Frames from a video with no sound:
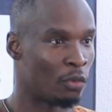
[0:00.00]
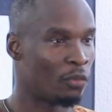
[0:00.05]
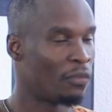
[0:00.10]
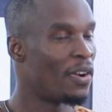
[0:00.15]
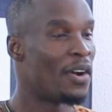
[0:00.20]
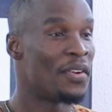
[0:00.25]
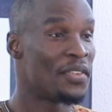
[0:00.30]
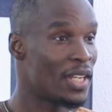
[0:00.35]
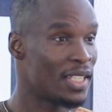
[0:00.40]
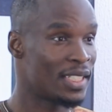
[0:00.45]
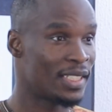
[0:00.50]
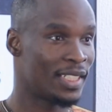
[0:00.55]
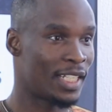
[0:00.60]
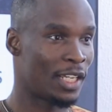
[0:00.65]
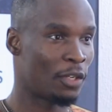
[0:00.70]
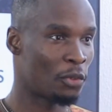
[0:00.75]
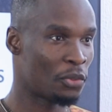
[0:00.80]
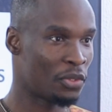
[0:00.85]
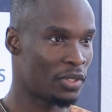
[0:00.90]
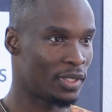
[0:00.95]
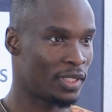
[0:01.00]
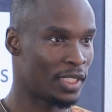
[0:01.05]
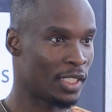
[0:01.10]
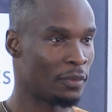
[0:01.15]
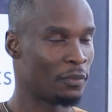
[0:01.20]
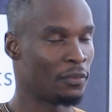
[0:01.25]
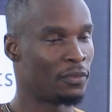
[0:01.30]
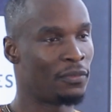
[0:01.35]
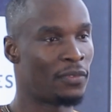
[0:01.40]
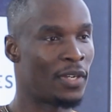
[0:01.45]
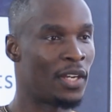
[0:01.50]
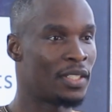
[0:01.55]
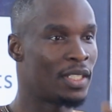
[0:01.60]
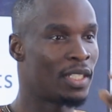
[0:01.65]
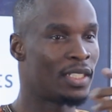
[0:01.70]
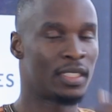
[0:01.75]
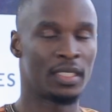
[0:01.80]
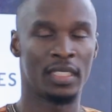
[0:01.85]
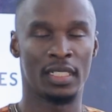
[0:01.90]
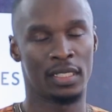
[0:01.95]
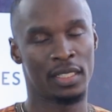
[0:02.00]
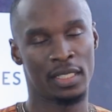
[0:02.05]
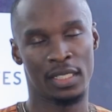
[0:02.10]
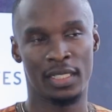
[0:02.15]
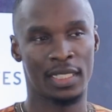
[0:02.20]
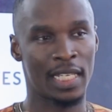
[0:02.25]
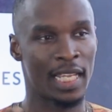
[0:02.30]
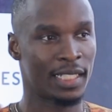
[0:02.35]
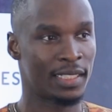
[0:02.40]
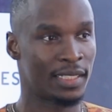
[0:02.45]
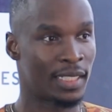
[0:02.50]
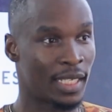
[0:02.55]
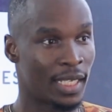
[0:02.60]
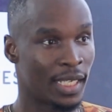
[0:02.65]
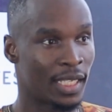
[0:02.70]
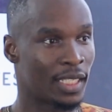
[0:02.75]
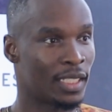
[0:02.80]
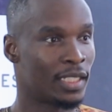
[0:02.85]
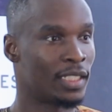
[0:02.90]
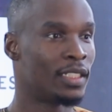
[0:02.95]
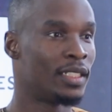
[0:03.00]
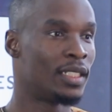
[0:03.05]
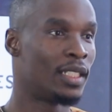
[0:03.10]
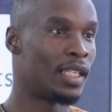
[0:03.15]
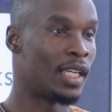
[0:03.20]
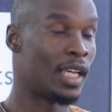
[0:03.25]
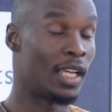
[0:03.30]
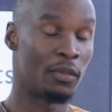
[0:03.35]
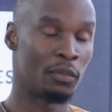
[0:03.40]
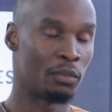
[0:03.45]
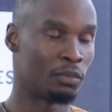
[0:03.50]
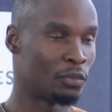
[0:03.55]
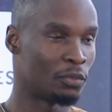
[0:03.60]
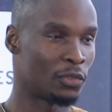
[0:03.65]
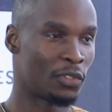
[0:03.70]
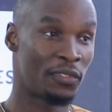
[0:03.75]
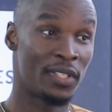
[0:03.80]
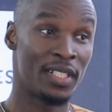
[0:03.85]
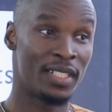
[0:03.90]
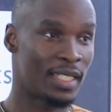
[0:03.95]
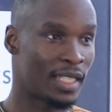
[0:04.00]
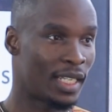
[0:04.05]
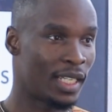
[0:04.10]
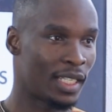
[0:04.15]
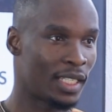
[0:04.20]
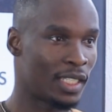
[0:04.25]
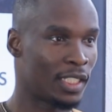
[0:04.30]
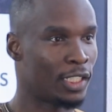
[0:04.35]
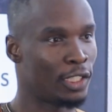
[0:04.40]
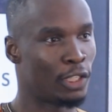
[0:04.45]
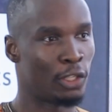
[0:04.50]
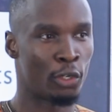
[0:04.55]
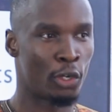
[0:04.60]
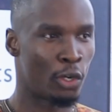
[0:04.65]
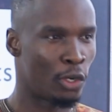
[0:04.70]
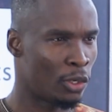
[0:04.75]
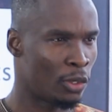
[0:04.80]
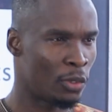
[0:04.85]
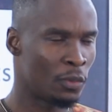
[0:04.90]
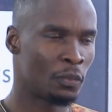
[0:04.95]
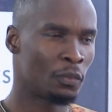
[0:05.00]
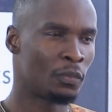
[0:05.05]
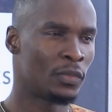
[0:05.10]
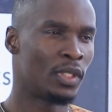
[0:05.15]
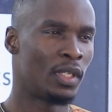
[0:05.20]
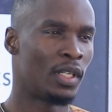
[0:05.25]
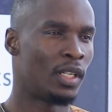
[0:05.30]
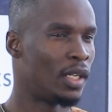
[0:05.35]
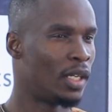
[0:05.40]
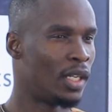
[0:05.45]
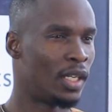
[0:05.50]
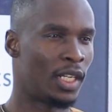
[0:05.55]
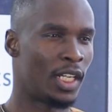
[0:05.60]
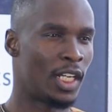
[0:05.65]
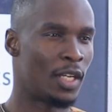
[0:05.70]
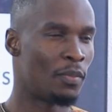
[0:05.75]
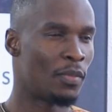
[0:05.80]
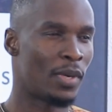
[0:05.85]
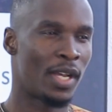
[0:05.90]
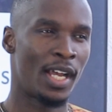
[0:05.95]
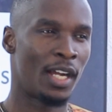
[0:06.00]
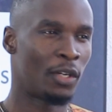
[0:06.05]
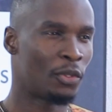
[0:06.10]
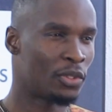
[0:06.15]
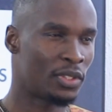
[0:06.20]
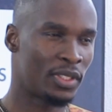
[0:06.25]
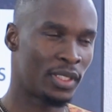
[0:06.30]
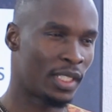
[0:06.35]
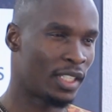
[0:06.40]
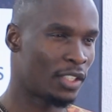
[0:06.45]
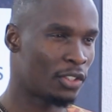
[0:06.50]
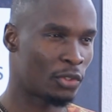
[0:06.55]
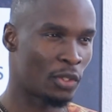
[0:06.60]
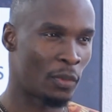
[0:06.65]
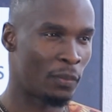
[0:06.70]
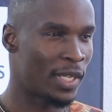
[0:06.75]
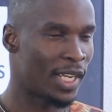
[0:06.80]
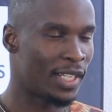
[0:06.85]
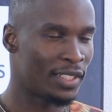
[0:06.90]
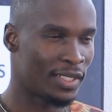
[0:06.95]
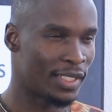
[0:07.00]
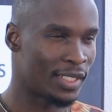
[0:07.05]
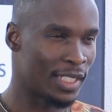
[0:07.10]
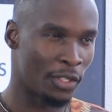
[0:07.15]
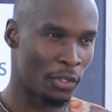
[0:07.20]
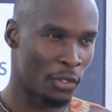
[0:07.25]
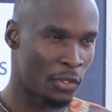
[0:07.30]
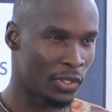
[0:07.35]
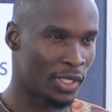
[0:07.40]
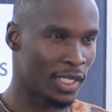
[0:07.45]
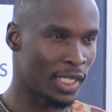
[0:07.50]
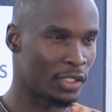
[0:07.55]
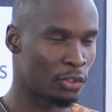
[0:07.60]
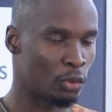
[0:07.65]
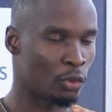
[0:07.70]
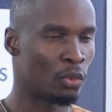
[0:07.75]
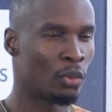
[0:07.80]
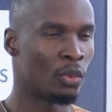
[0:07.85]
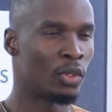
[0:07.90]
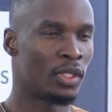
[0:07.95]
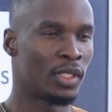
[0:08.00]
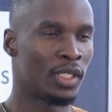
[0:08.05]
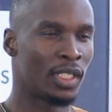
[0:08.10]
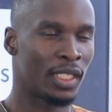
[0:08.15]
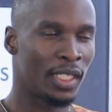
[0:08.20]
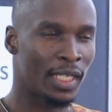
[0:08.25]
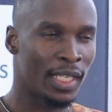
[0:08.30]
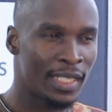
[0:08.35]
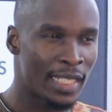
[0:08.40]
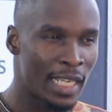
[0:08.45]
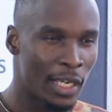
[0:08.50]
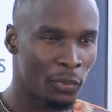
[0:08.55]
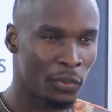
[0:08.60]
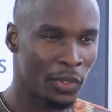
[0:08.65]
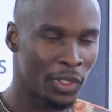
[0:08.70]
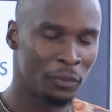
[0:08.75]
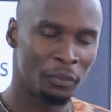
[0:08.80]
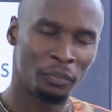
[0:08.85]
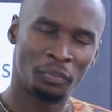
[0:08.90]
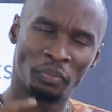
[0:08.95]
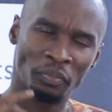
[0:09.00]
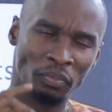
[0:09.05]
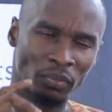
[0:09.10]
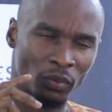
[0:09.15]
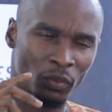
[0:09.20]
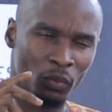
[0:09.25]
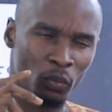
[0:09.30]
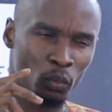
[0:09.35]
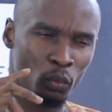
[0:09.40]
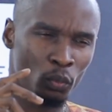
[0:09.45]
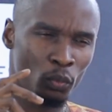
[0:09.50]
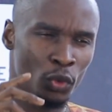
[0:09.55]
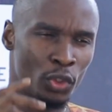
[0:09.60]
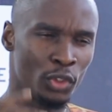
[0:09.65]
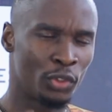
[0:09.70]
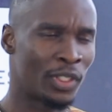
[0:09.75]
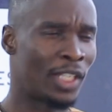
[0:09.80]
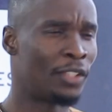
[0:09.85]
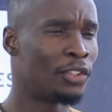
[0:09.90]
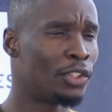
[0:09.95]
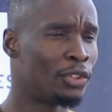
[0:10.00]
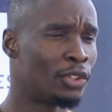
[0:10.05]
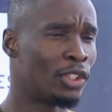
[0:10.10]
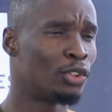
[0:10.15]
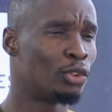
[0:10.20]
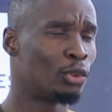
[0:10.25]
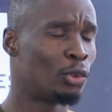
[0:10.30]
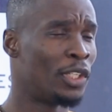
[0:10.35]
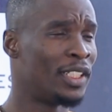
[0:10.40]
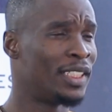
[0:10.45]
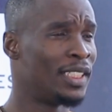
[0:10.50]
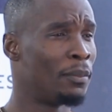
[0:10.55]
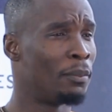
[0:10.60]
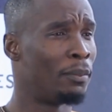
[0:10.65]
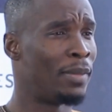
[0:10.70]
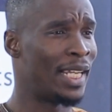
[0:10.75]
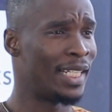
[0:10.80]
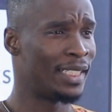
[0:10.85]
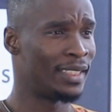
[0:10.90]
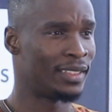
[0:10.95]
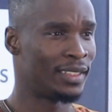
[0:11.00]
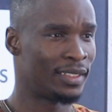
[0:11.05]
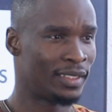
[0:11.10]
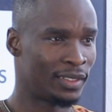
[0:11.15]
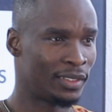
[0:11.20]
founders in the ecosystem, founders in things like tech, fintech, law, agrotech, supply chain, and all that. So either way, you're not just going in blind.